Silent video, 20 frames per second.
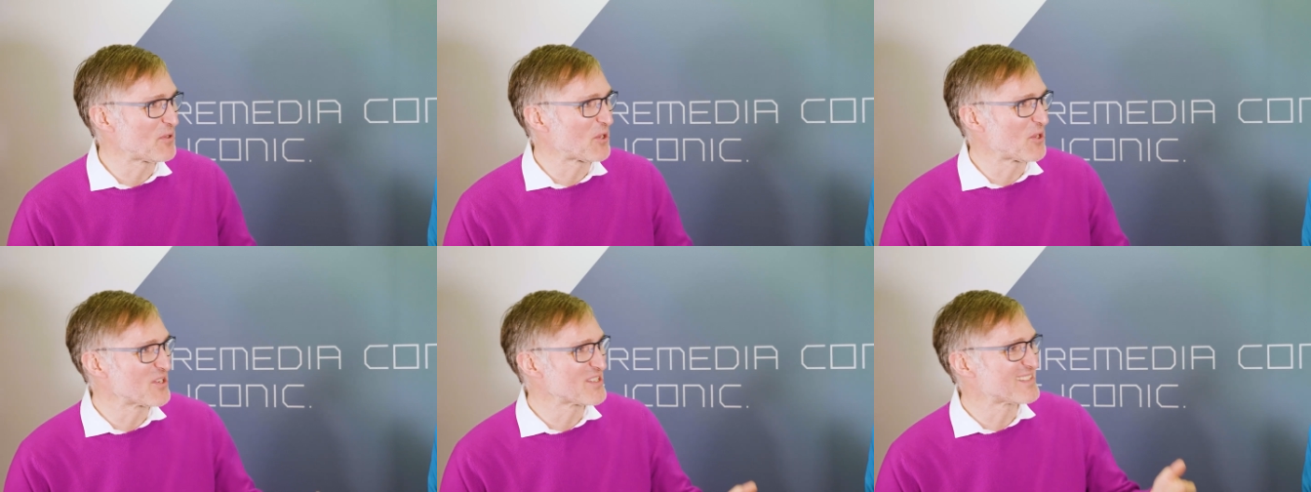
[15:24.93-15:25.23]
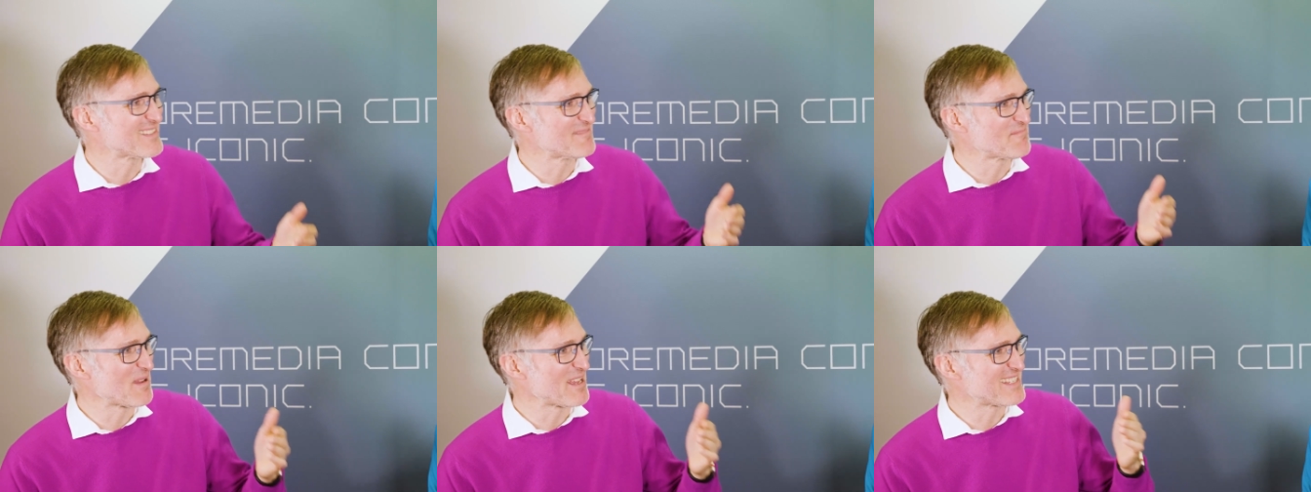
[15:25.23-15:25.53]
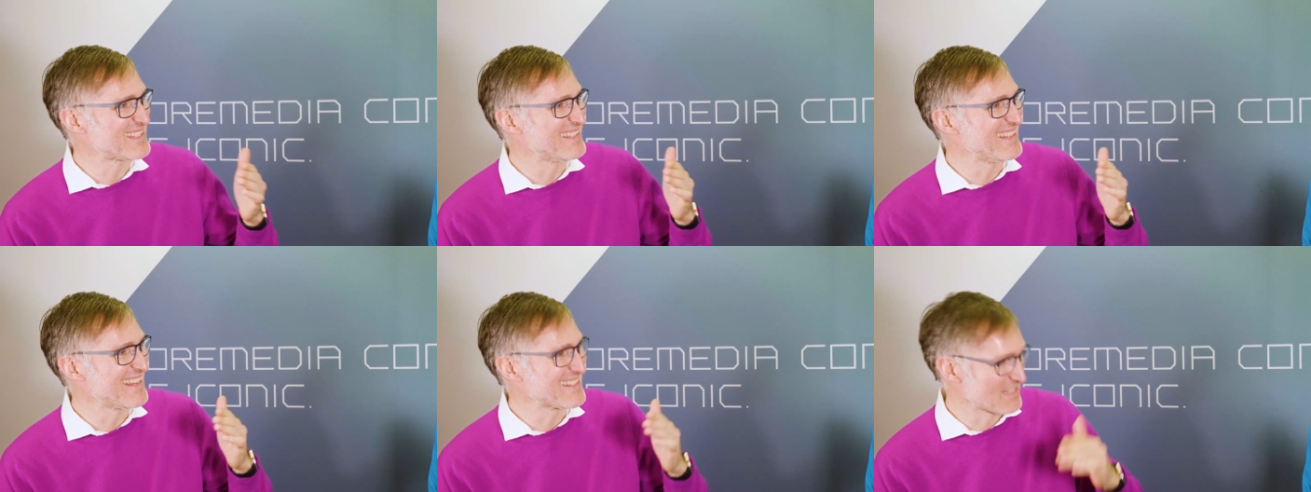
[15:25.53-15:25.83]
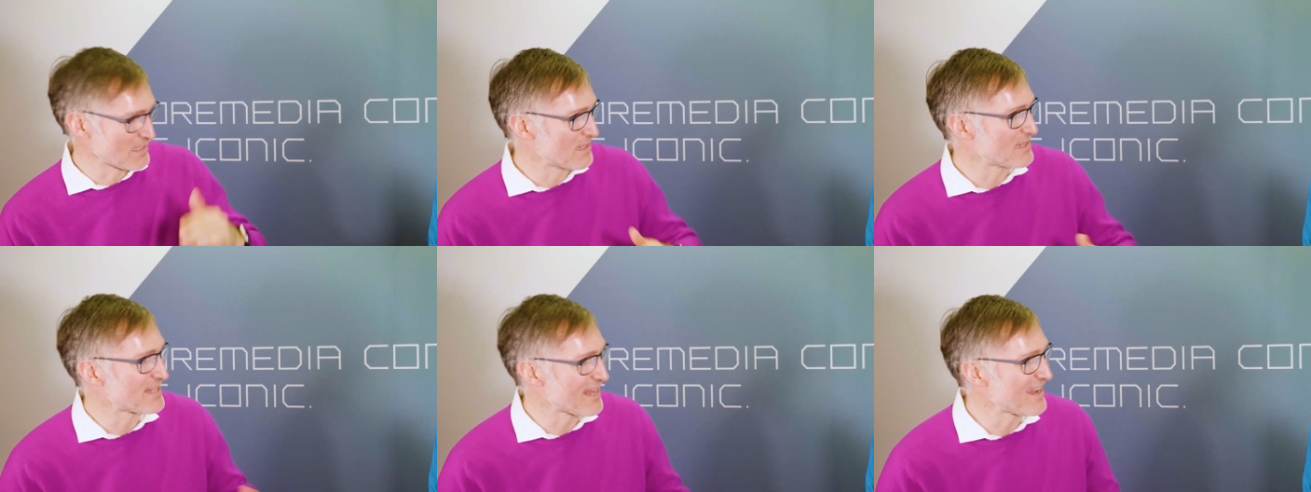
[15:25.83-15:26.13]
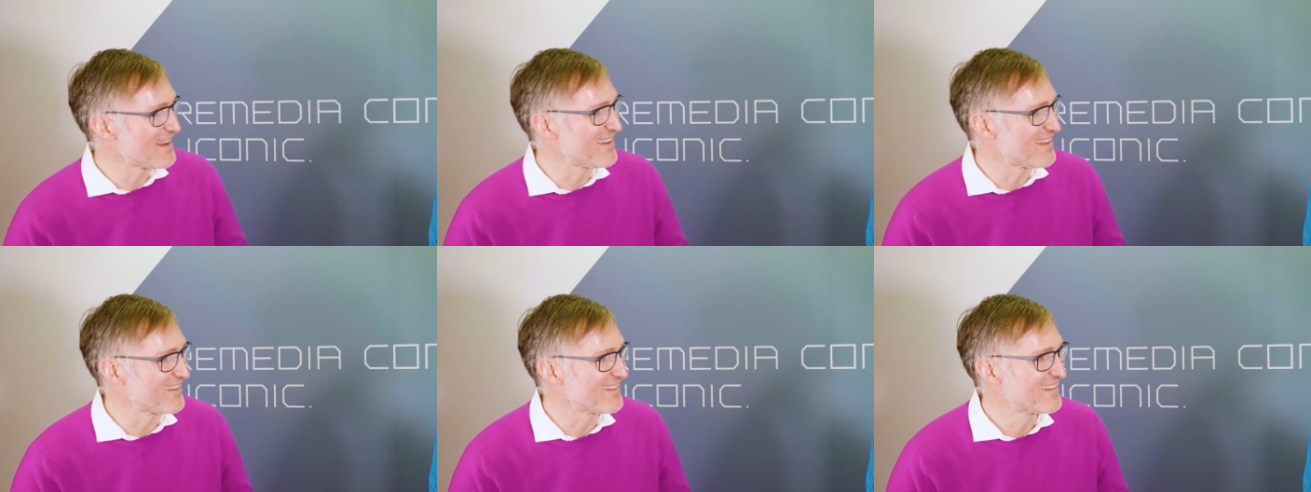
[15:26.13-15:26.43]
because basically it's
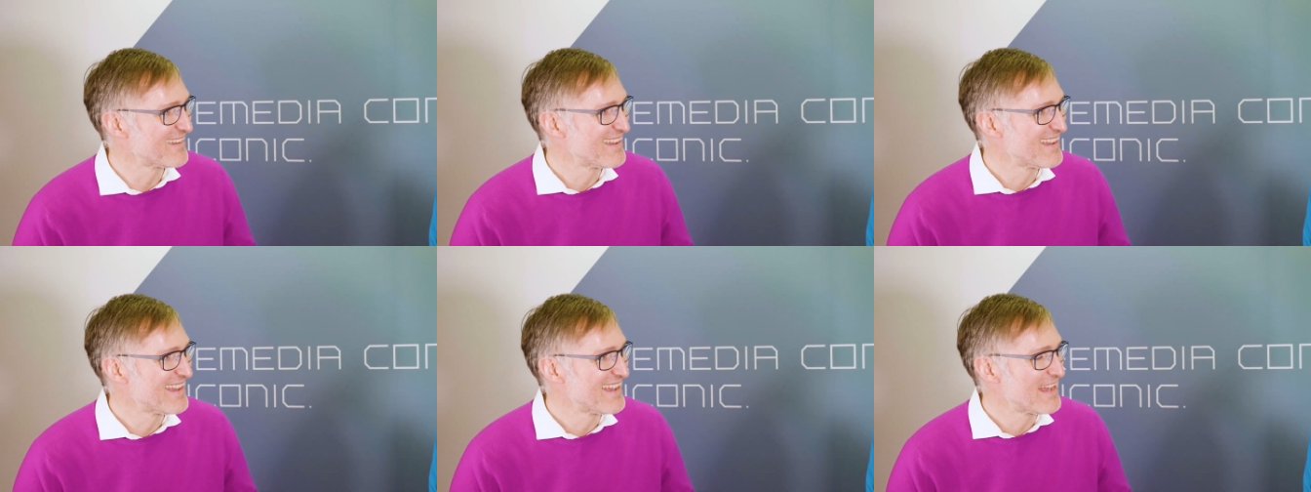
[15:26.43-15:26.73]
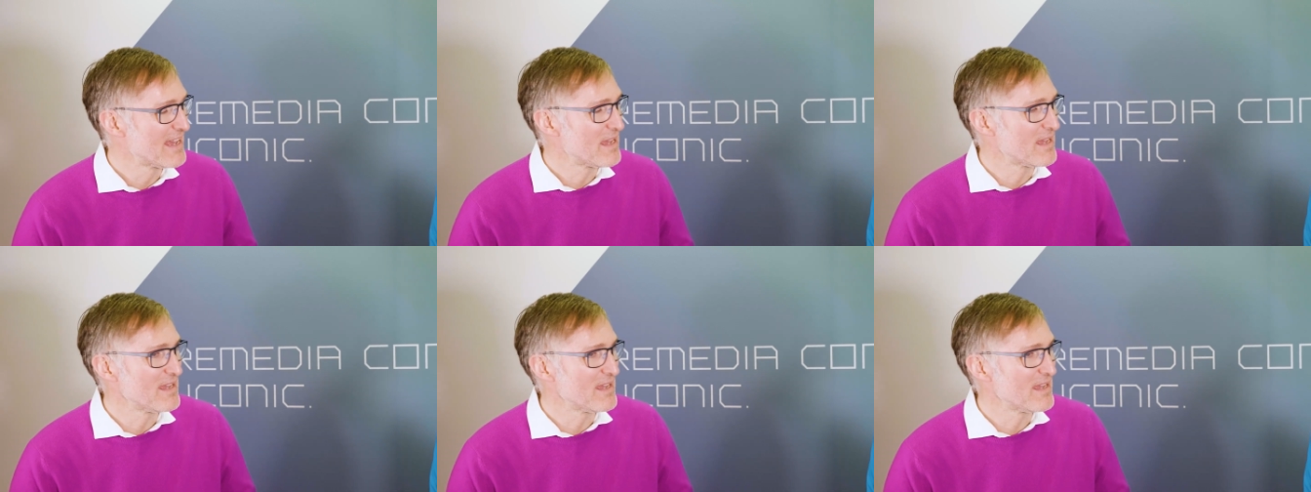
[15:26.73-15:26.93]
entertaining. Yeah.